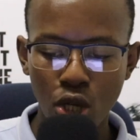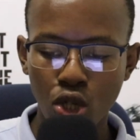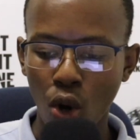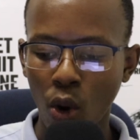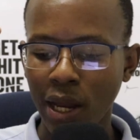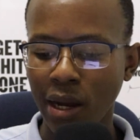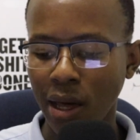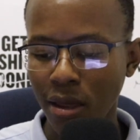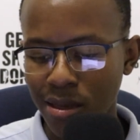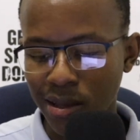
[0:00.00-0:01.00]
So, and
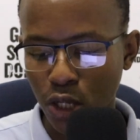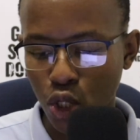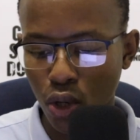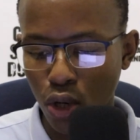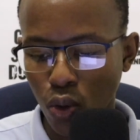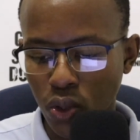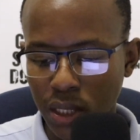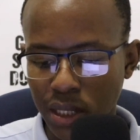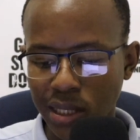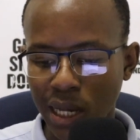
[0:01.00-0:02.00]
another thing that you're going to
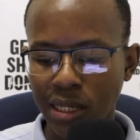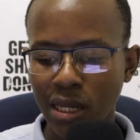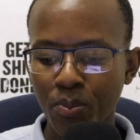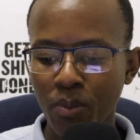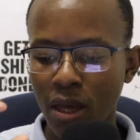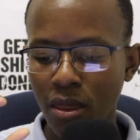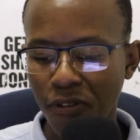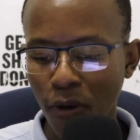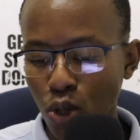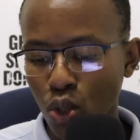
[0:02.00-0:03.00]
notice is that the
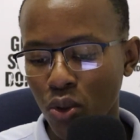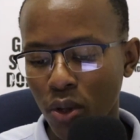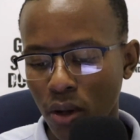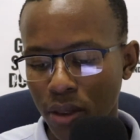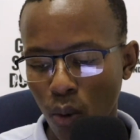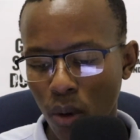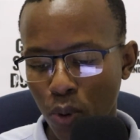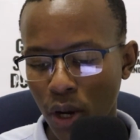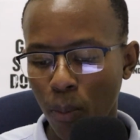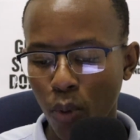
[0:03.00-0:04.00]
photo that we
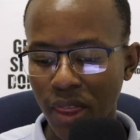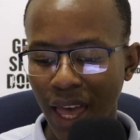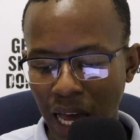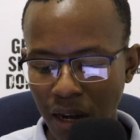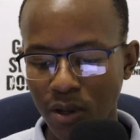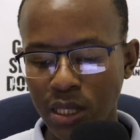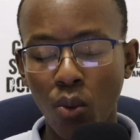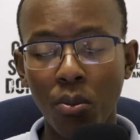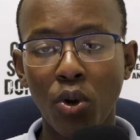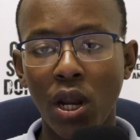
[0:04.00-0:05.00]
put up, or the advert
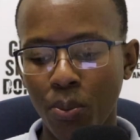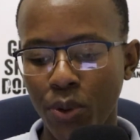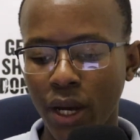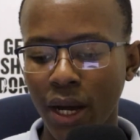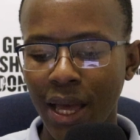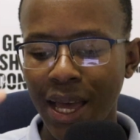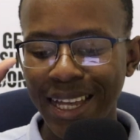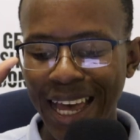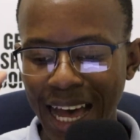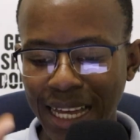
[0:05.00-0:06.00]
that we put up here,
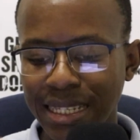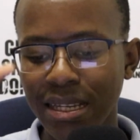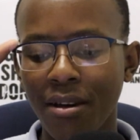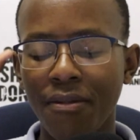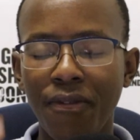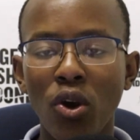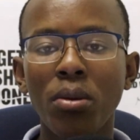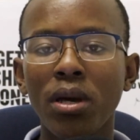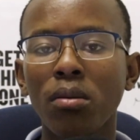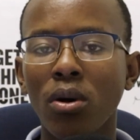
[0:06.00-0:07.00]
has
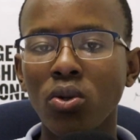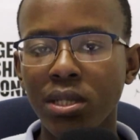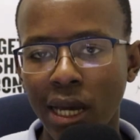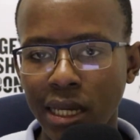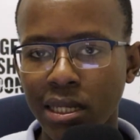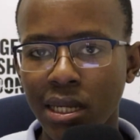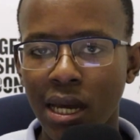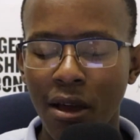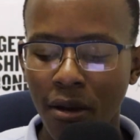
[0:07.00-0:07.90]
very minimal text.